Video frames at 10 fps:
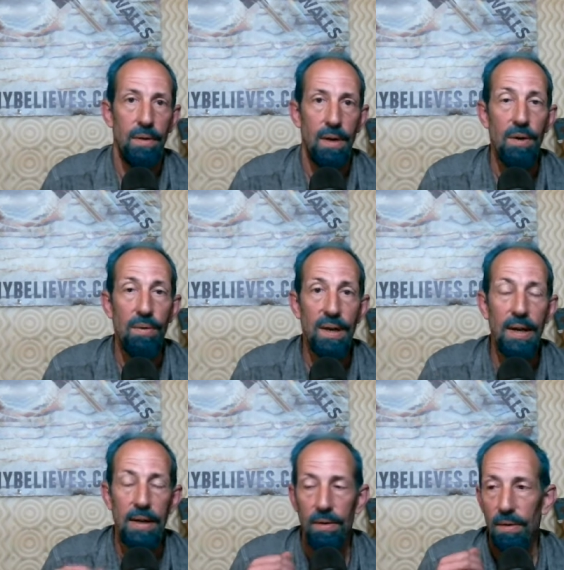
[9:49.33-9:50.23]

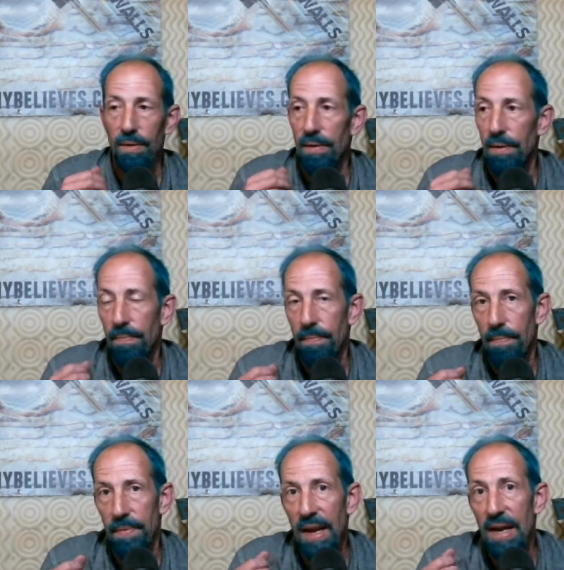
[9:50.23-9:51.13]
Okay.
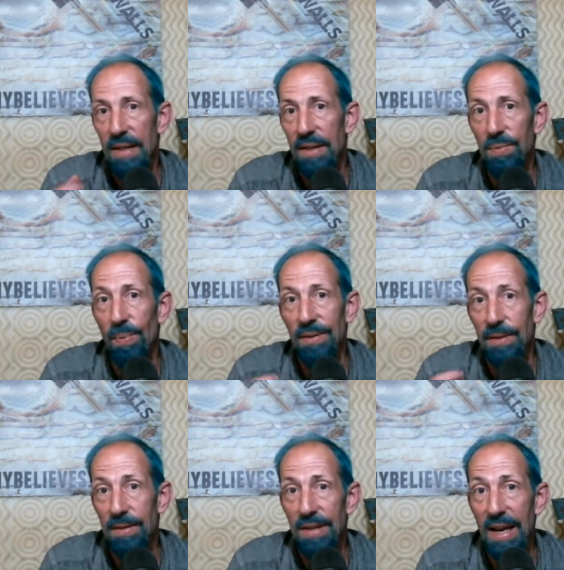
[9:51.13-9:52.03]
And this was the
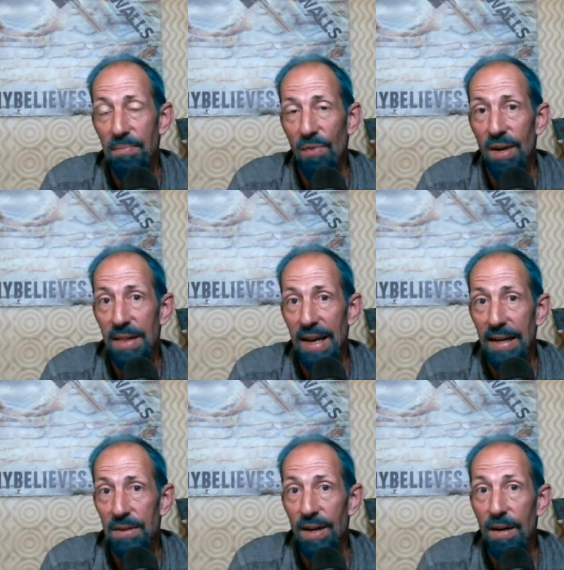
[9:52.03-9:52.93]
same one that
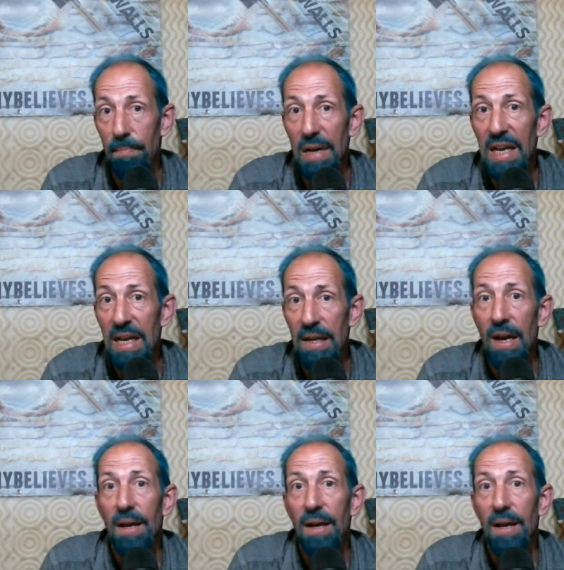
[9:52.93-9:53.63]
taught men